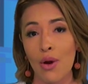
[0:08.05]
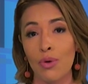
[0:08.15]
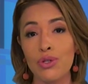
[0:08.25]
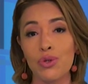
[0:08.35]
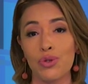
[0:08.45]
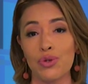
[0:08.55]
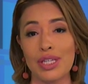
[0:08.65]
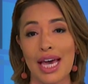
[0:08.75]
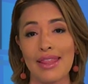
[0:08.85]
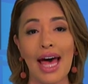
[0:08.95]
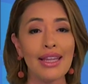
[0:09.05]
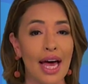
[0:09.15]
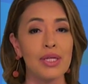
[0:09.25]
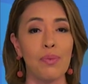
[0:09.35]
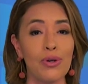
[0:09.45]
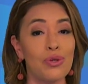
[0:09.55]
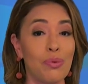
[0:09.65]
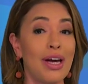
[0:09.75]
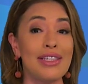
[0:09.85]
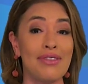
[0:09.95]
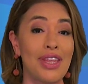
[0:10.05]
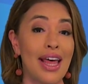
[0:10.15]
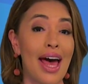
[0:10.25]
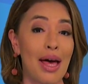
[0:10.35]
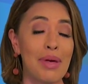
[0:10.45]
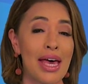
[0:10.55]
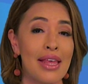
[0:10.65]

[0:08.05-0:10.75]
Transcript: Researchers say that last part surprised even them.